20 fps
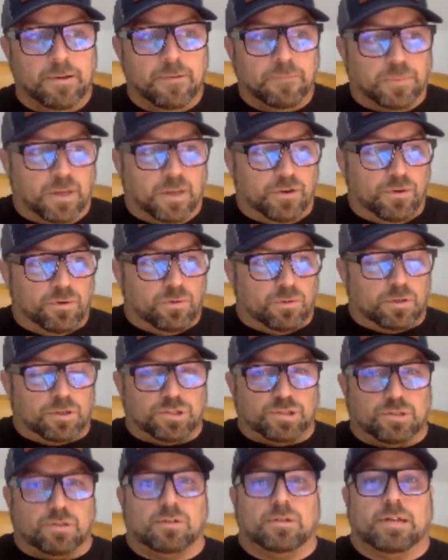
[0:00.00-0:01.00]
and you're on a
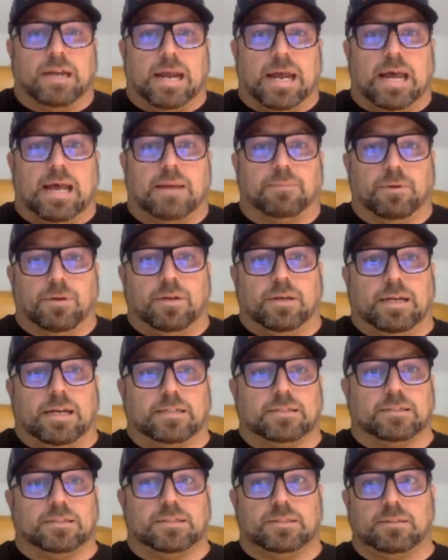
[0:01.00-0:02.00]
certain app where you can
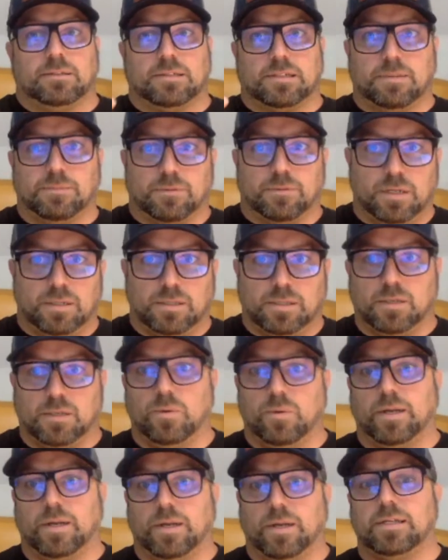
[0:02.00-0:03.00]
actually skip trace it
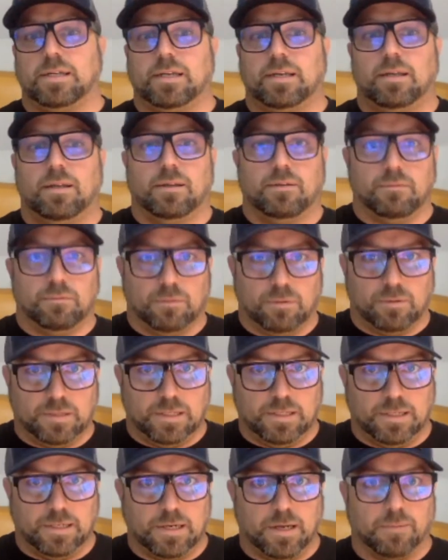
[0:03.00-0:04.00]
quickly, see
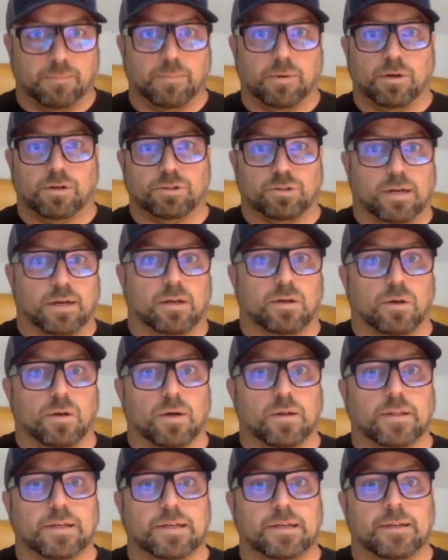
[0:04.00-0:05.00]
a number, try to
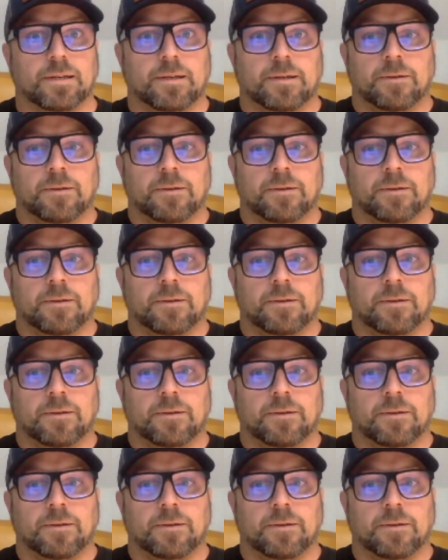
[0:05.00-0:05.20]
call it.